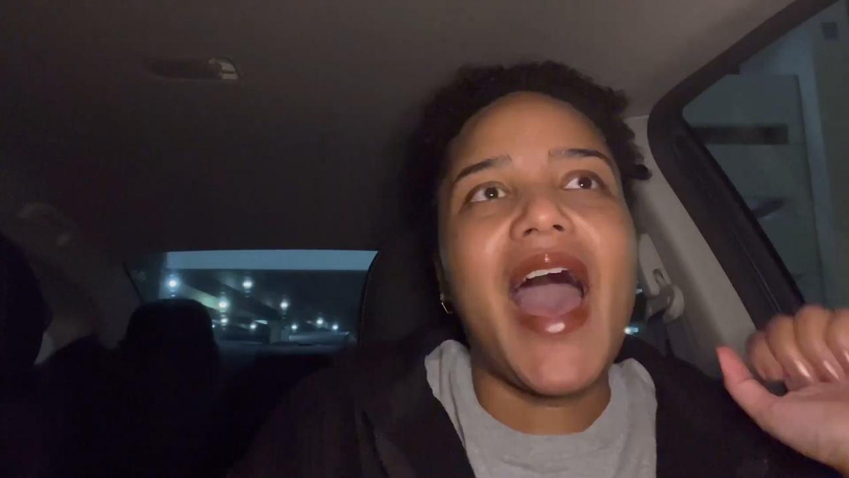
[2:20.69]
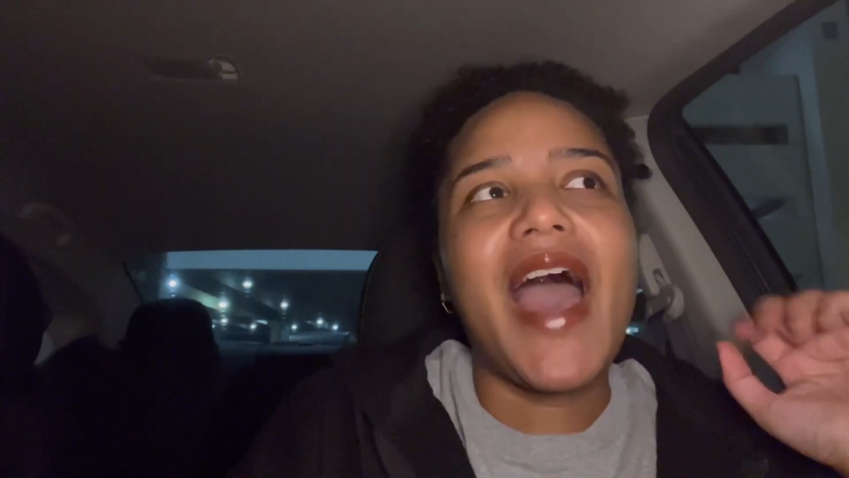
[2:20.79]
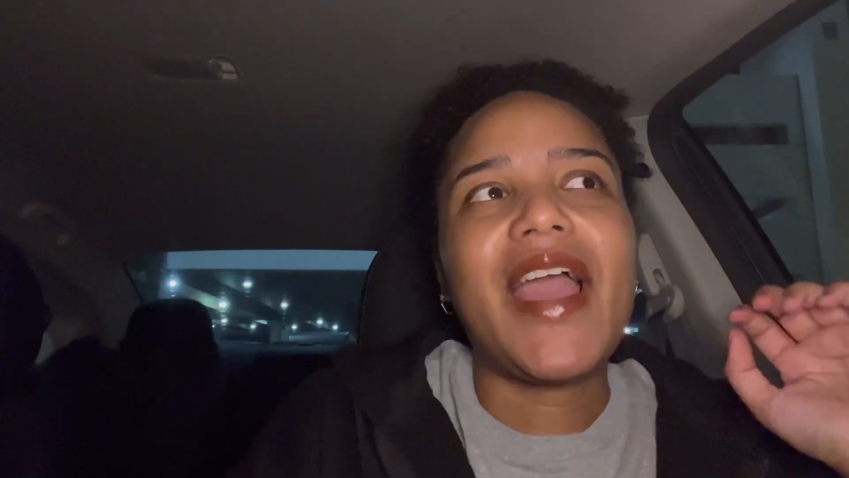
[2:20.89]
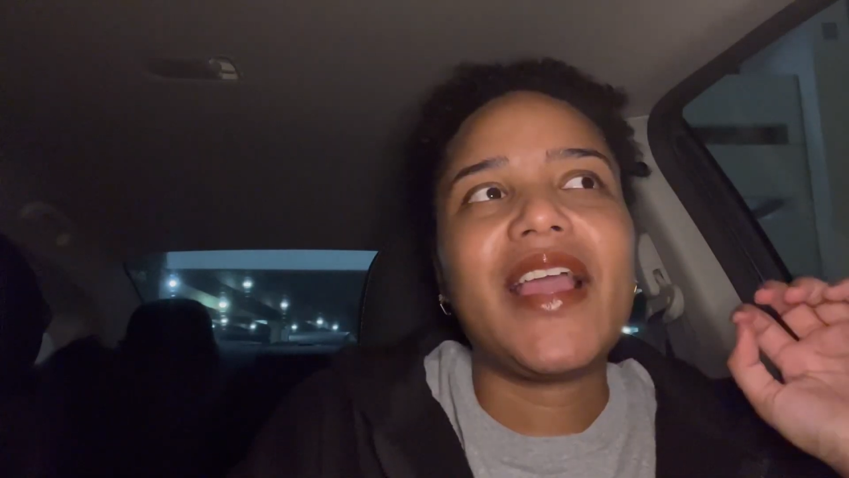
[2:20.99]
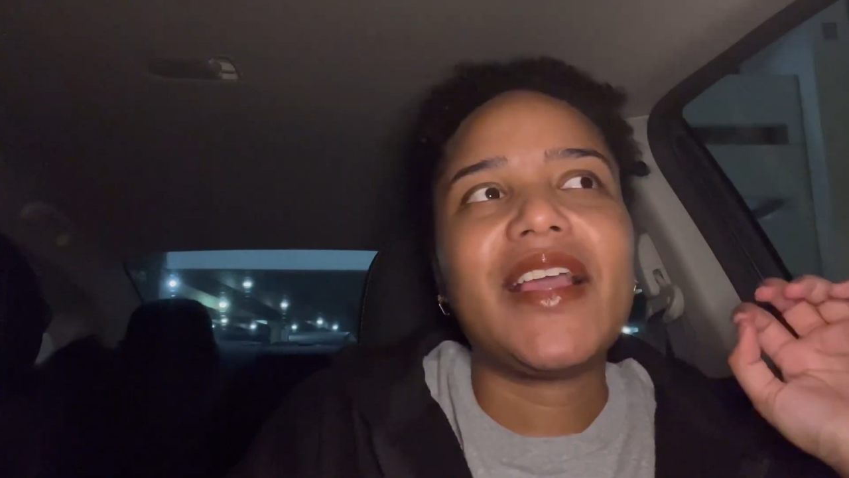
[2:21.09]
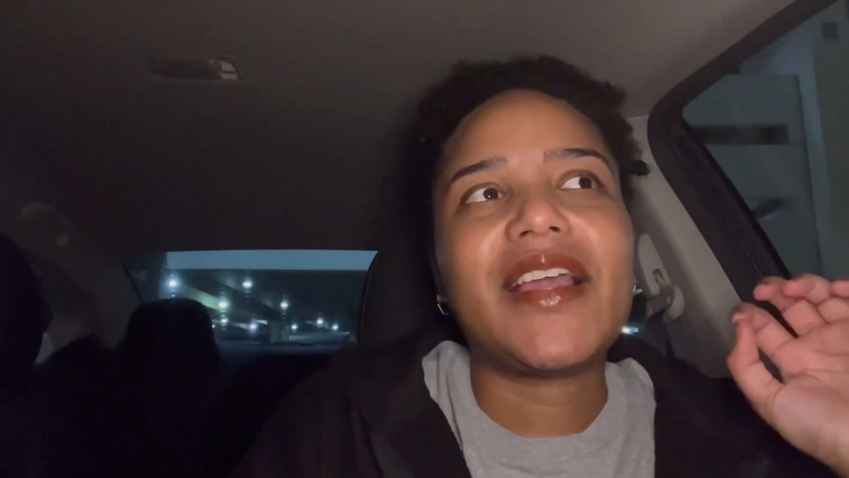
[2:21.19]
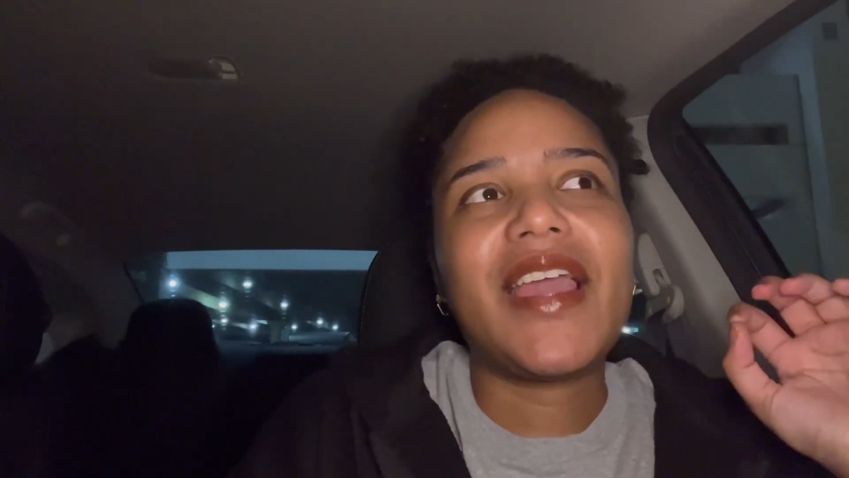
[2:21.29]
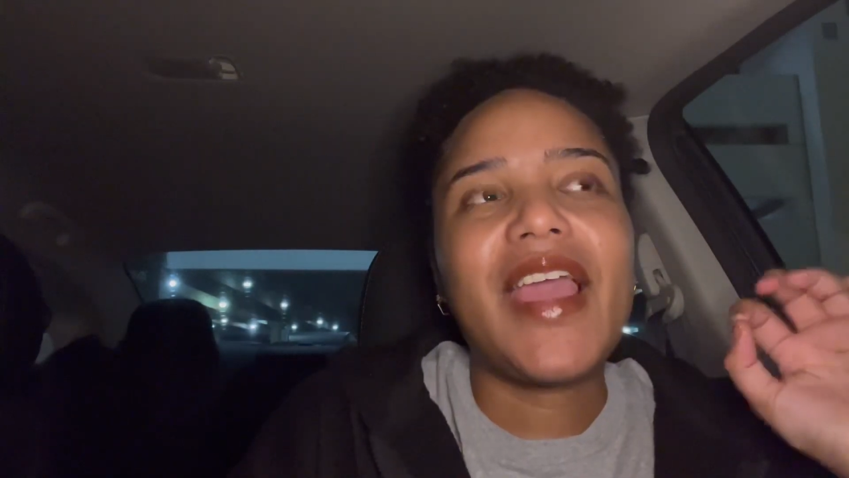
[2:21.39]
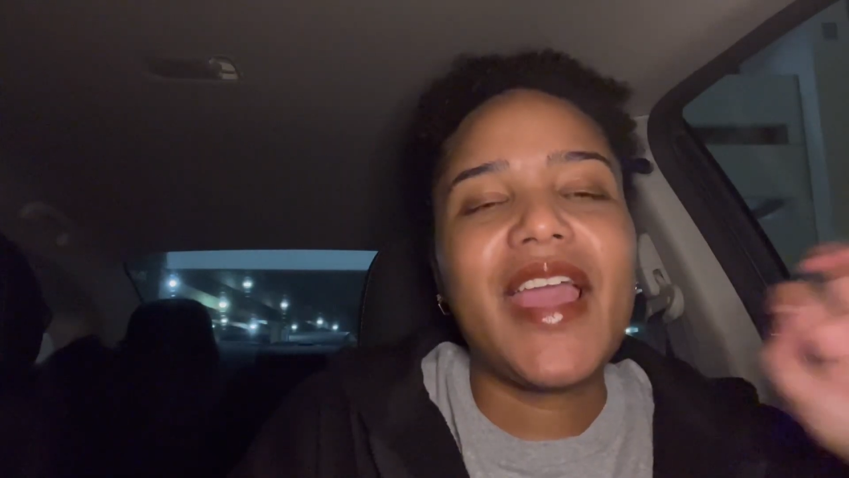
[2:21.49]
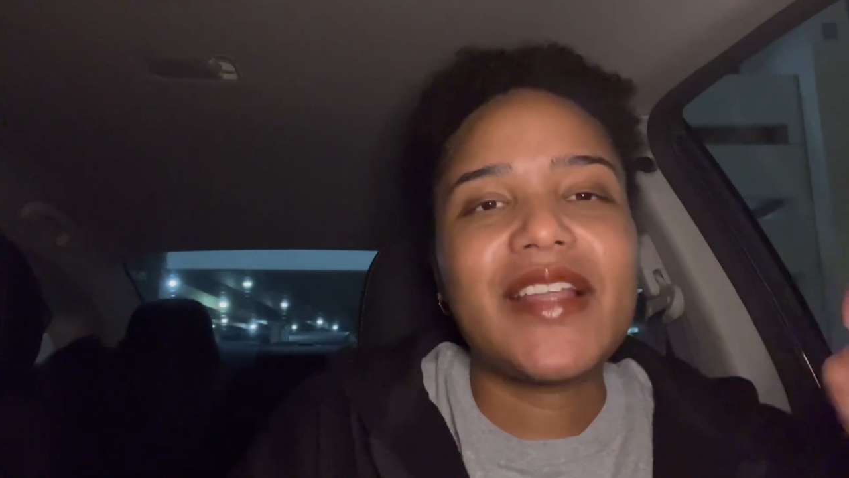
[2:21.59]
I
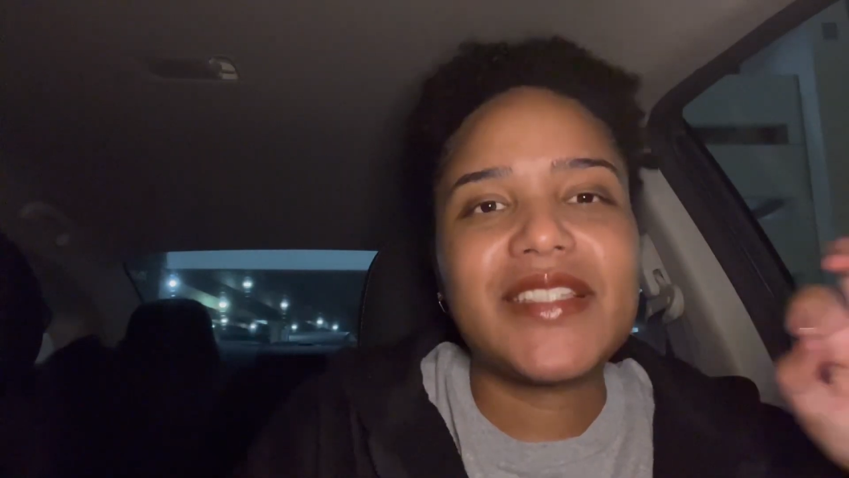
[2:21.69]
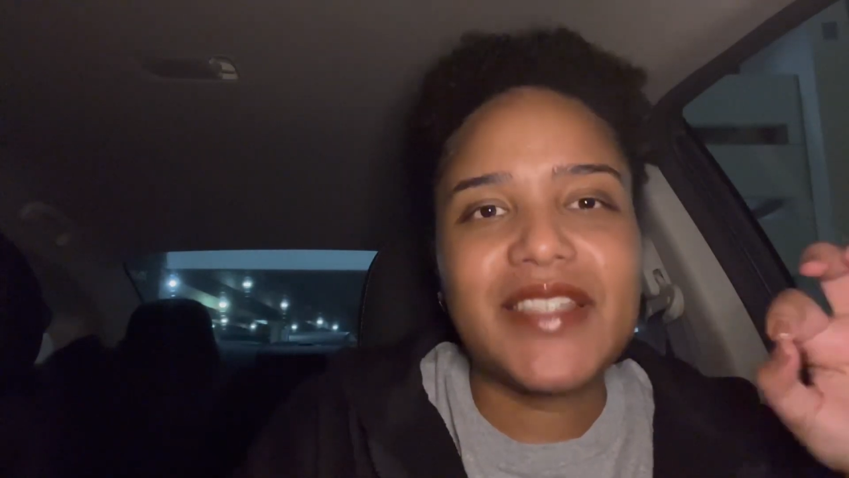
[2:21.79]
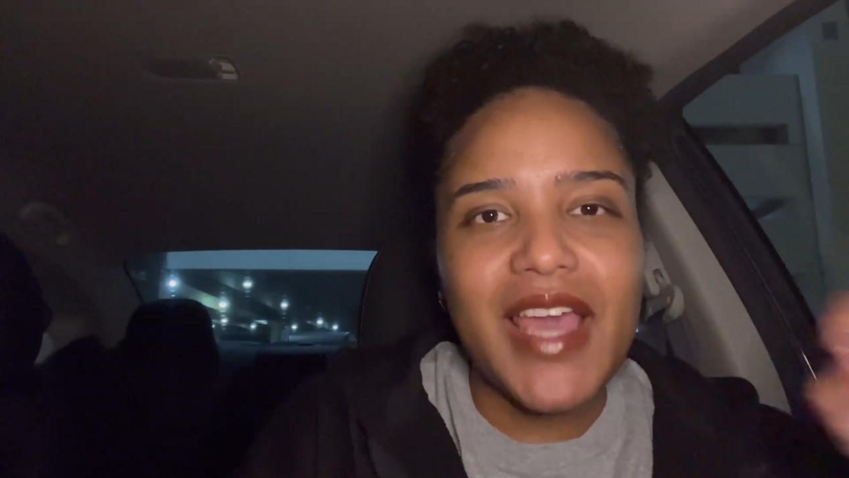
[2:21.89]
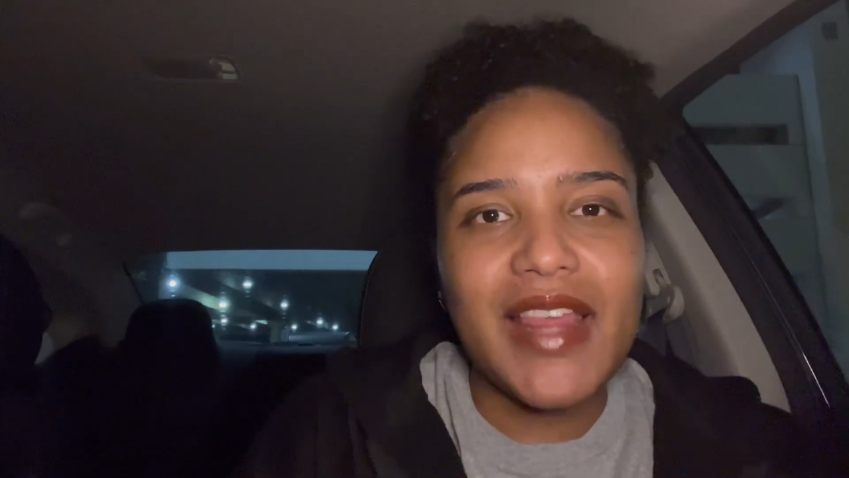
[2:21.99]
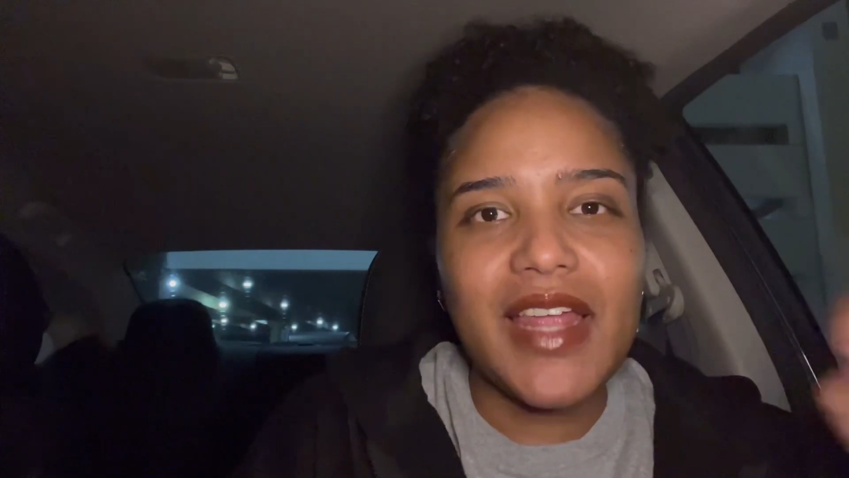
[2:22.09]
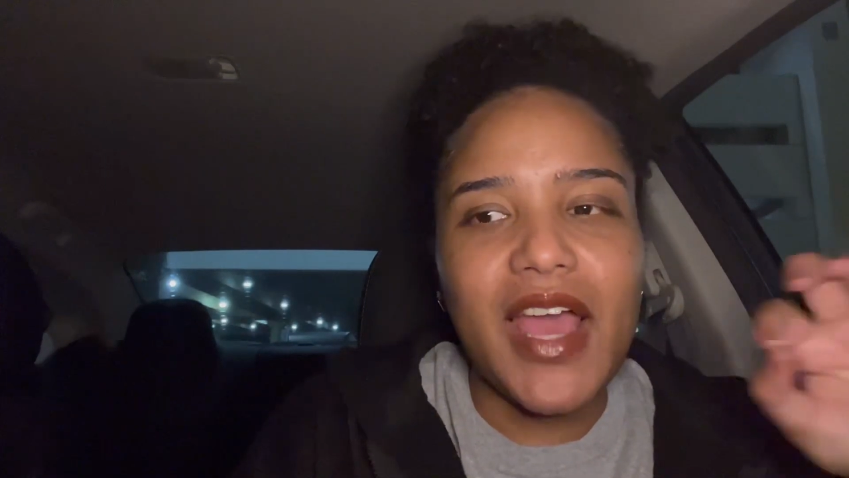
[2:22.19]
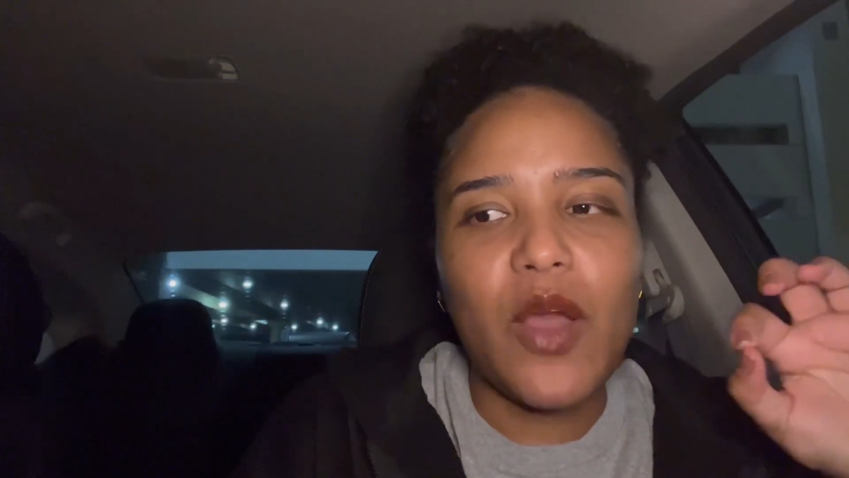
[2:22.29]
can't say that I